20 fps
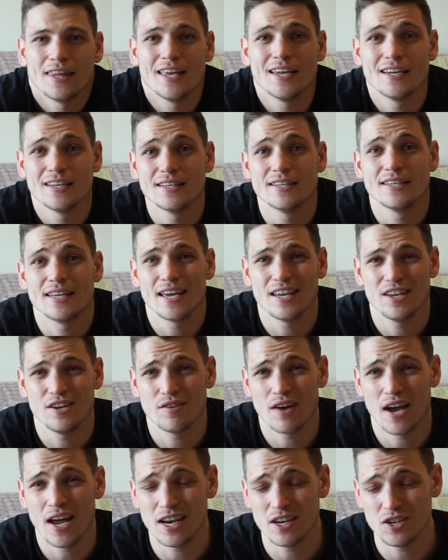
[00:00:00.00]
the end of the day,
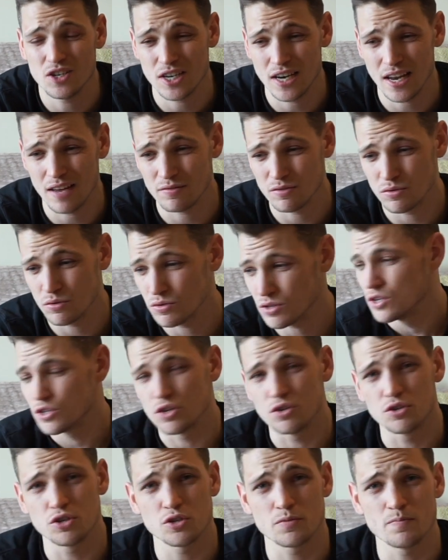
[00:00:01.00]
your energy levels.
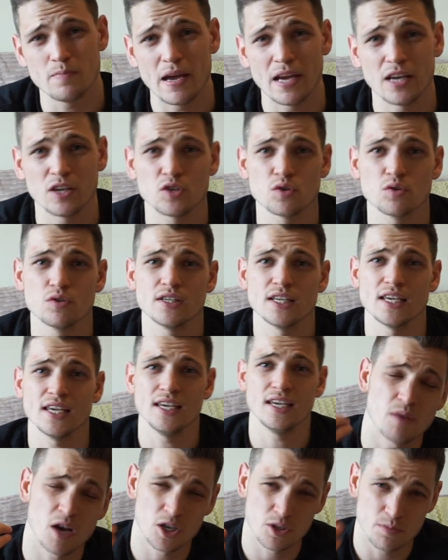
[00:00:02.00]
So just make sure to
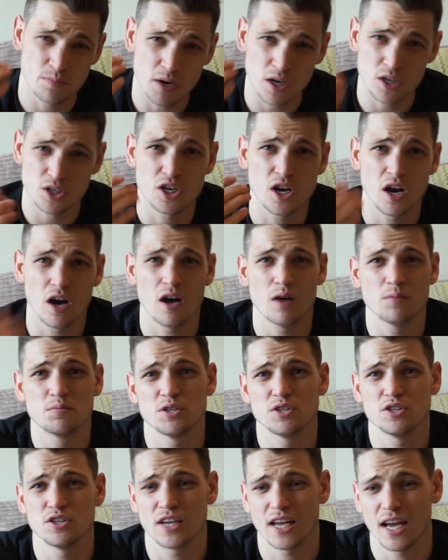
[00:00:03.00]
eat as much carbs
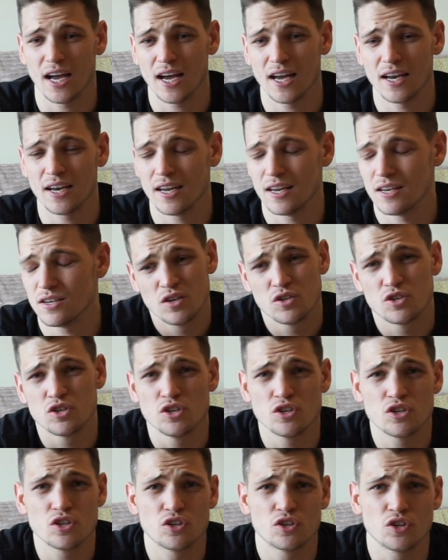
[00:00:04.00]
as you can, and
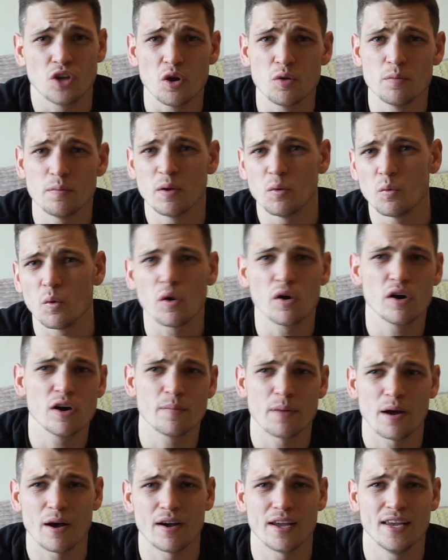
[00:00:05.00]
just don't be worried
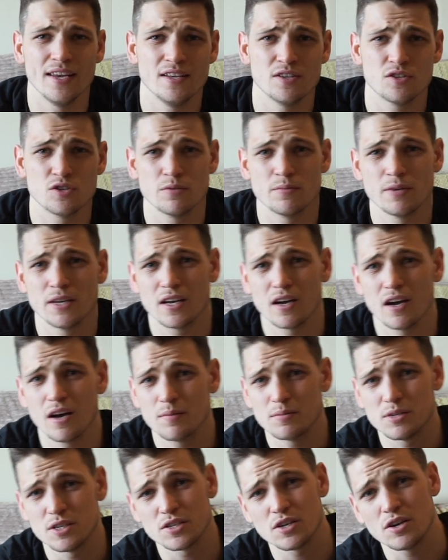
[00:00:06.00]
about eating too many
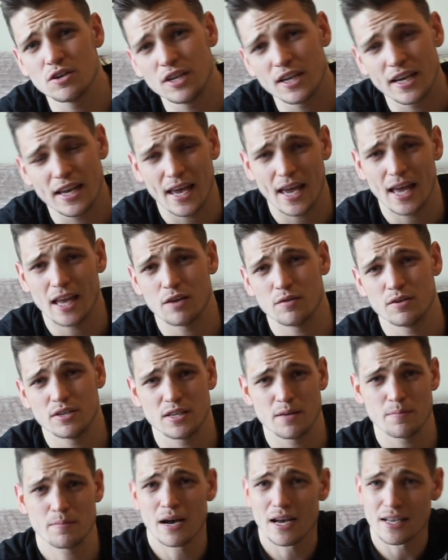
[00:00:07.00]
carbs. It's only calories
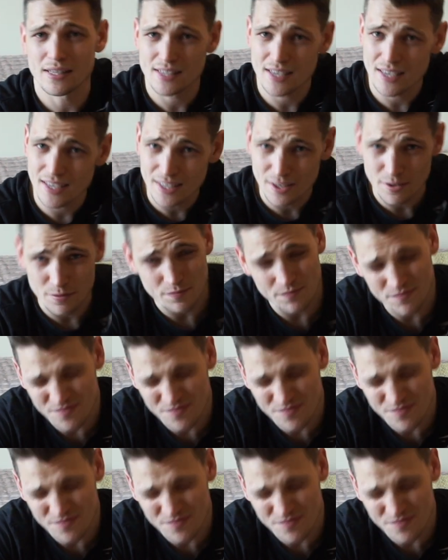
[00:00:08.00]
that matter.